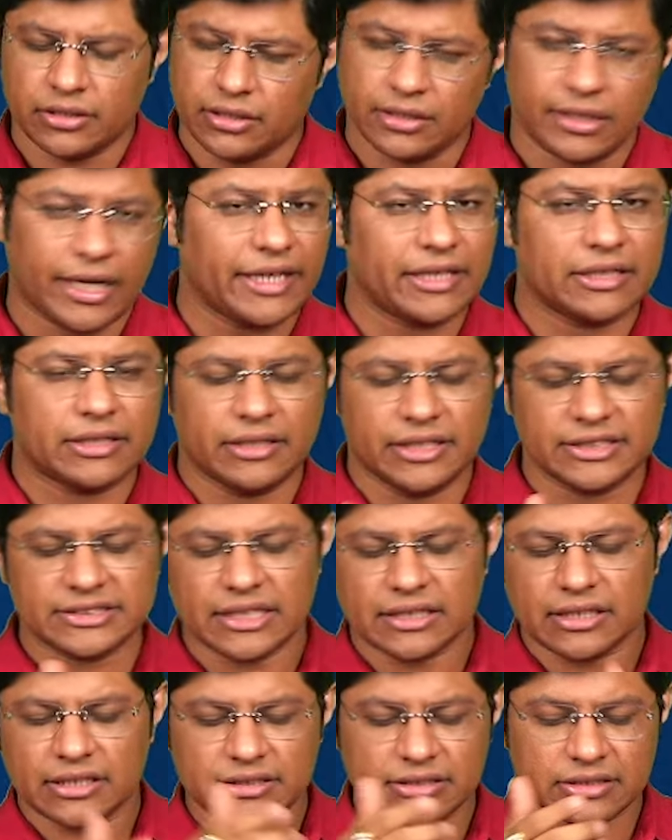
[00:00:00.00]
Right, these are
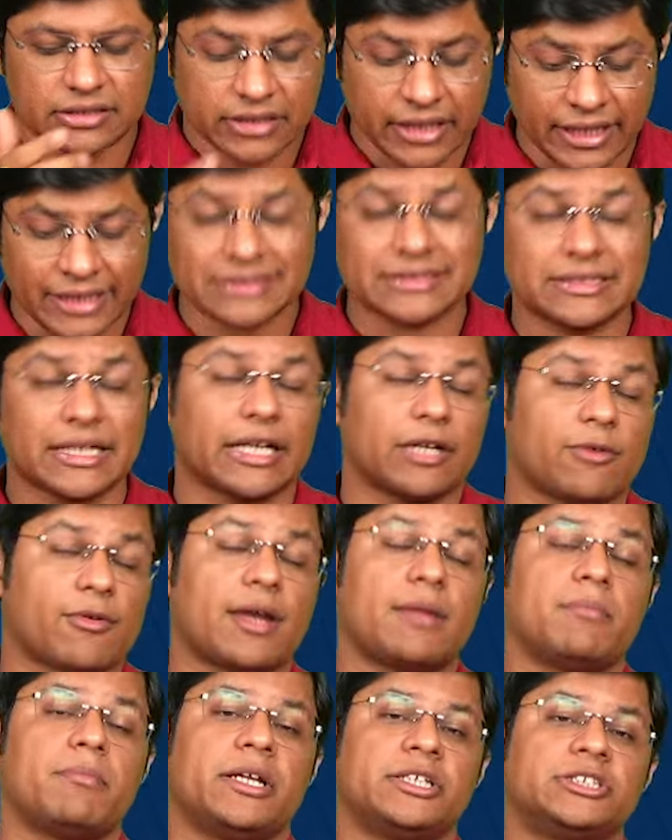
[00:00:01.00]
the things that you
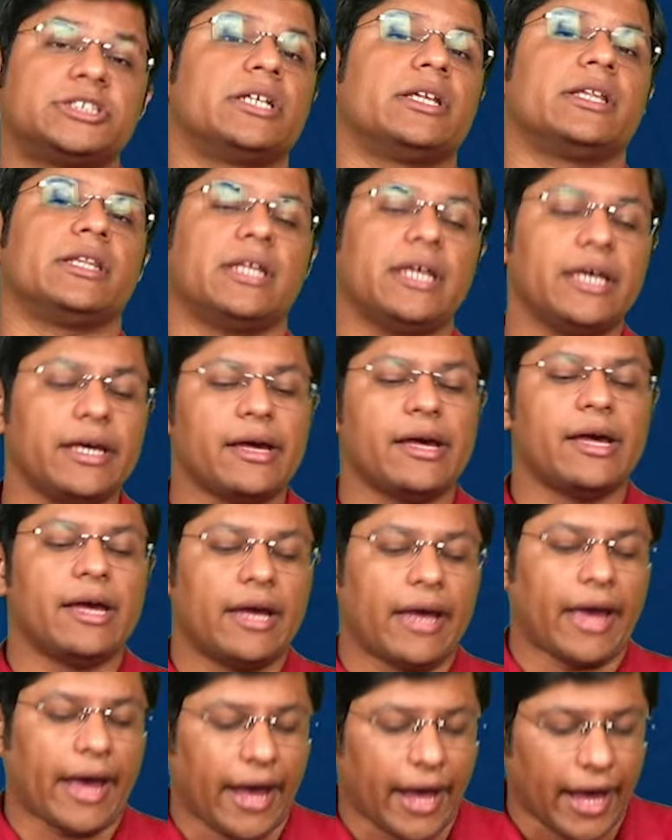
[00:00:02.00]
can mention in the,
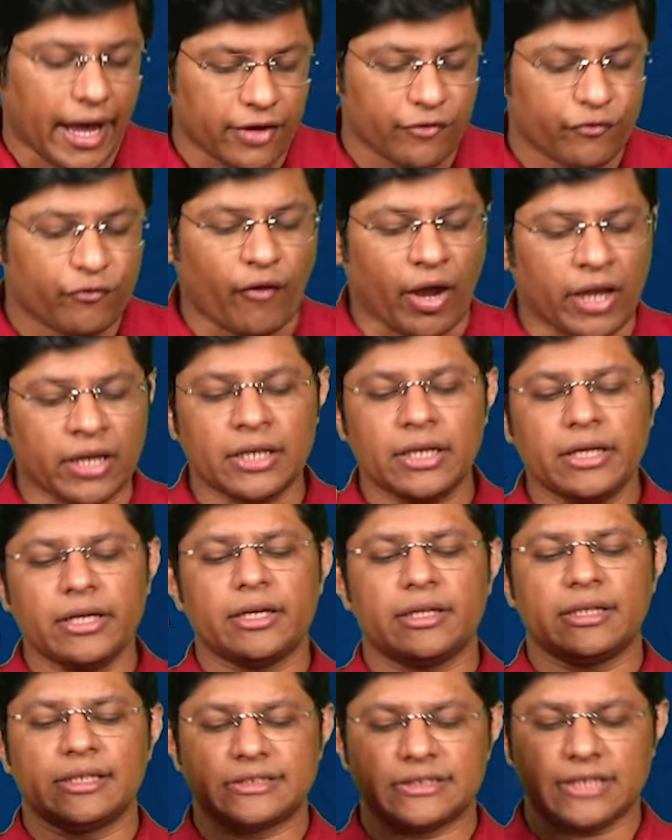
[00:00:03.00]
and finally
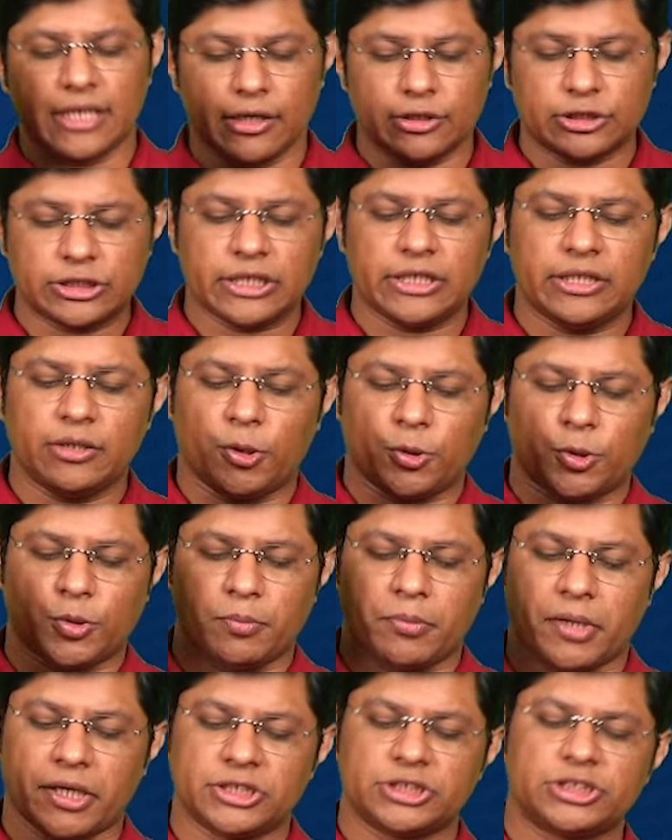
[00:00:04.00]
in the solution you have to
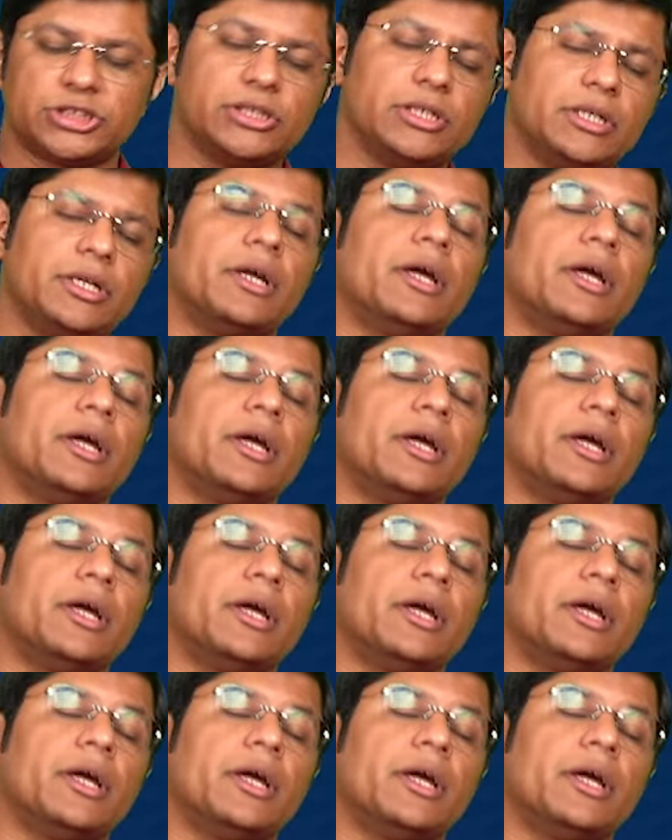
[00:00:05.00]
mention